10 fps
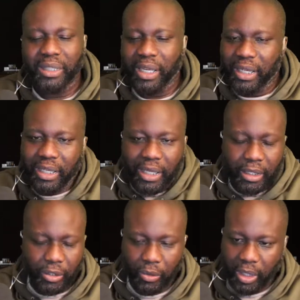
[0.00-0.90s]
I can't,
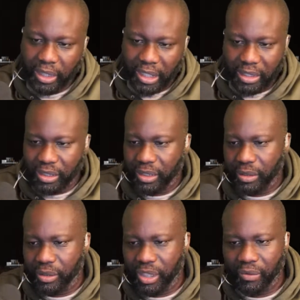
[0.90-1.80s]
you know, I can't sit,
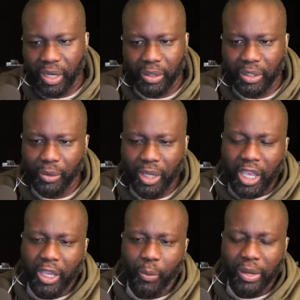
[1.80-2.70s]
sit around and,
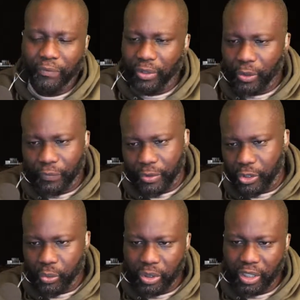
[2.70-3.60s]
and wait for you for two
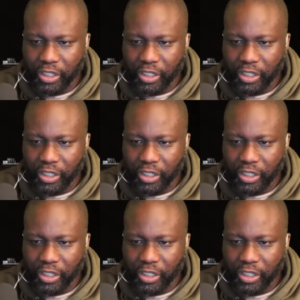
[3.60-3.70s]
years.